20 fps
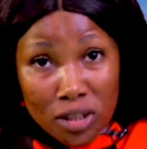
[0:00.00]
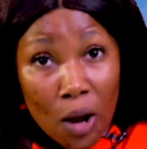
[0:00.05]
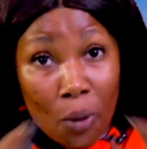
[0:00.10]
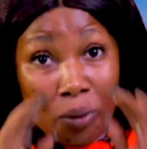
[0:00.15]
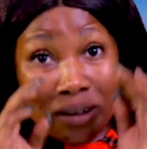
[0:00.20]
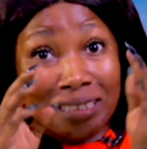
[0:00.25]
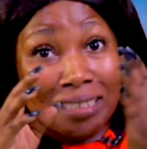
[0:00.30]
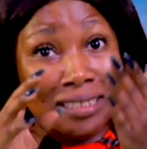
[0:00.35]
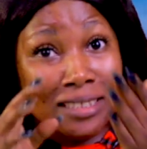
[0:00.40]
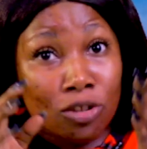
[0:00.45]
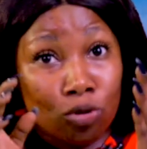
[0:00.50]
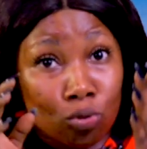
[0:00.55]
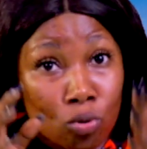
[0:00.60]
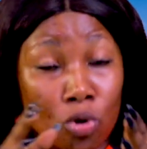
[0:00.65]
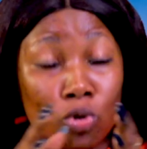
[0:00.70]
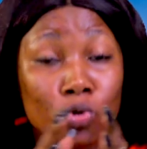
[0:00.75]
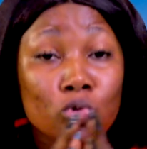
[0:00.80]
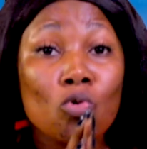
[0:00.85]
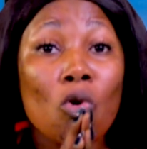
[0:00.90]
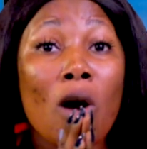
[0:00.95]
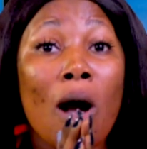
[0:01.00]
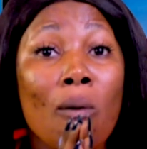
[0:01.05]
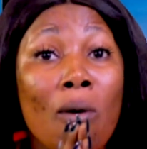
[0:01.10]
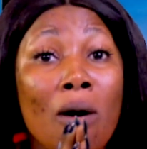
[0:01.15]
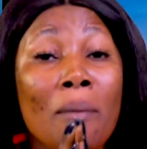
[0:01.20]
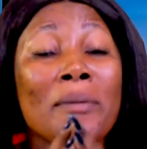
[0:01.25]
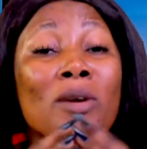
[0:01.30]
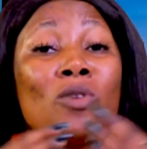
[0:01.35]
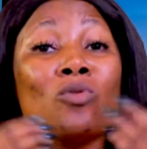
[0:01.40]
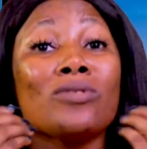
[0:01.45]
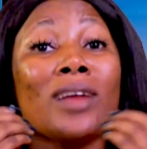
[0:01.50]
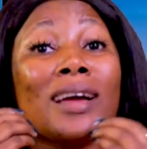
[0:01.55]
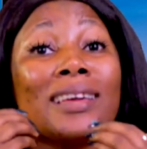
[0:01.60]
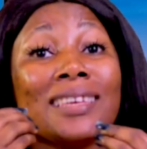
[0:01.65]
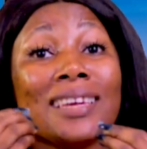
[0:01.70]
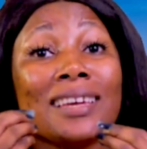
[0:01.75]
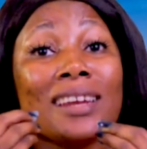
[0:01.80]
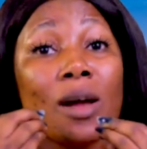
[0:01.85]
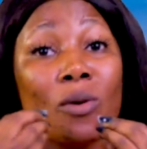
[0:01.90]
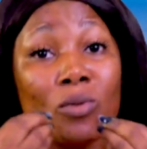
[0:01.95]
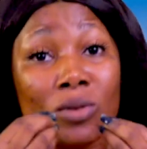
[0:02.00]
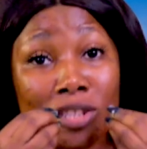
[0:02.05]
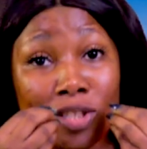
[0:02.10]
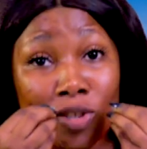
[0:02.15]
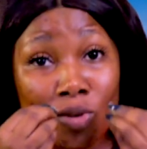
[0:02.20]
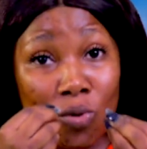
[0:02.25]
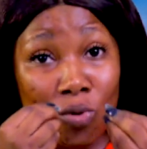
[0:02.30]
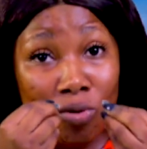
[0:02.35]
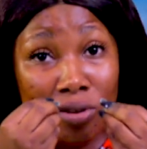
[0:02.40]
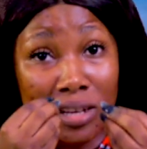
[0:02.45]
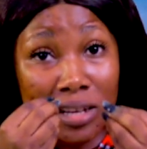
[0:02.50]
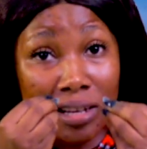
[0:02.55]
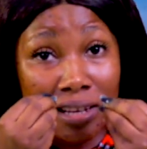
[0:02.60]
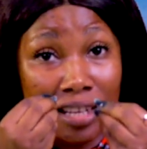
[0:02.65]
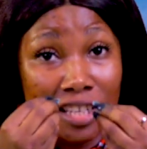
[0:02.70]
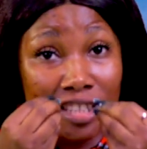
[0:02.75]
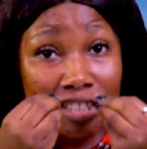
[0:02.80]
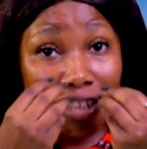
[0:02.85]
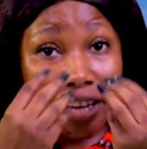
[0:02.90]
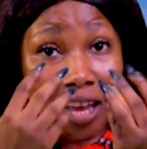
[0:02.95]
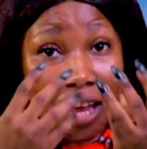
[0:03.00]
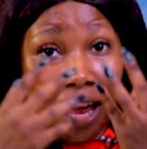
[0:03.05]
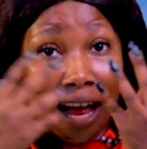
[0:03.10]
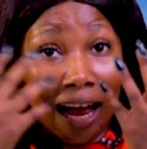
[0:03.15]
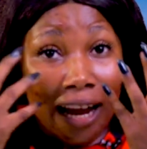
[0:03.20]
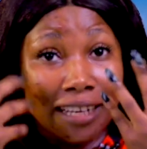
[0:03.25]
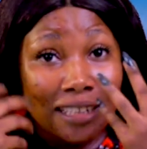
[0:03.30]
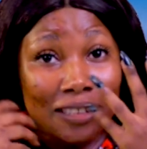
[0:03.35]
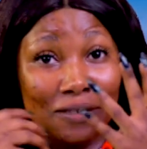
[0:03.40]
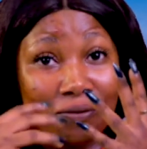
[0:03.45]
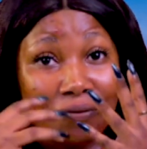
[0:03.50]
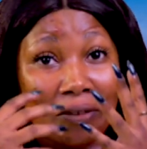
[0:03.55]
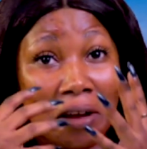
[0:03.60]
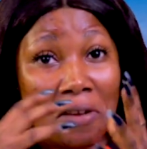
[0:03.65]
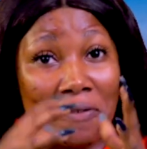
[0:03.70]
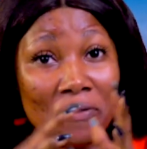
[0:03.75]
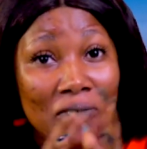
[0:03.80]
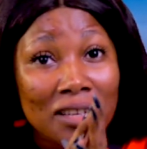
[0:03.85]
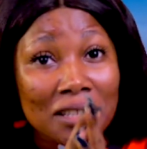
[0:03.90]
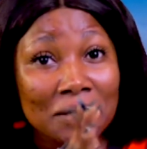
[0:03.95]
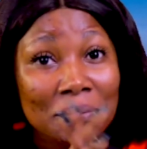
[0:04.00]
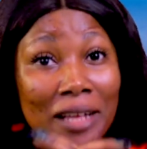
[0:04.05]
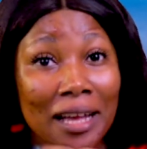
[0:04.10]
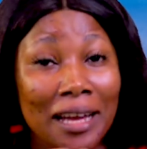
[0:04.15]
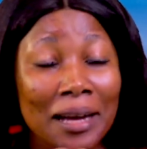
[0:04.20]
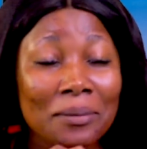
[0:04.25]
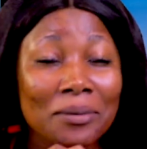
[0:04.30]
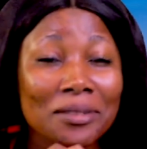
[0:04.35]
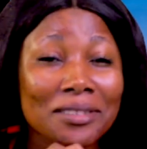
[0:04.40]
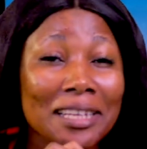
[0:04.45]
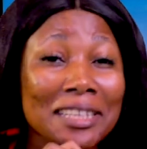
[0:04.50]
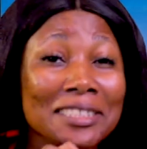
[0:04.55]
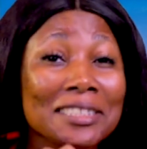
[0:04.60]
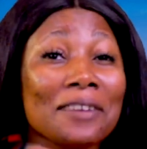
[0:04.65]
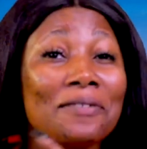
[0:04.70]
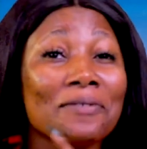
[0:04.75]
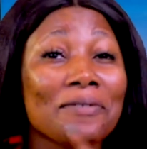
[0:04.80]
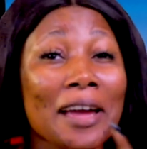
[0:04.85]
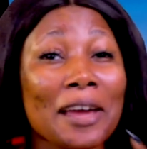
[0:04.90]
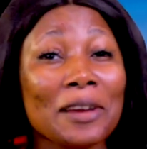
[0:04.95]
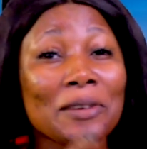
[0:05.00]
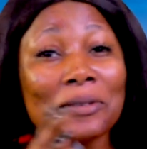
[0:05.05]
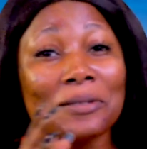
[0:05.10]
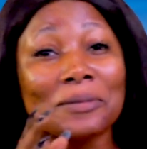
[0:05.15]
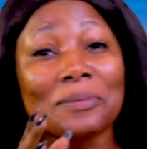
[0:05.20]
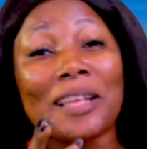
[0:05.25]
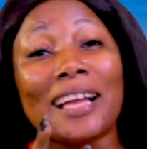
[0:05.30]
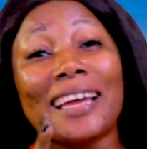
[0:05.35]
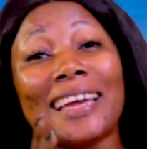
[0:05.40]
Now wait till she talk. So I won't make una hear her with your own English and in fine faith. But that's a fine. No.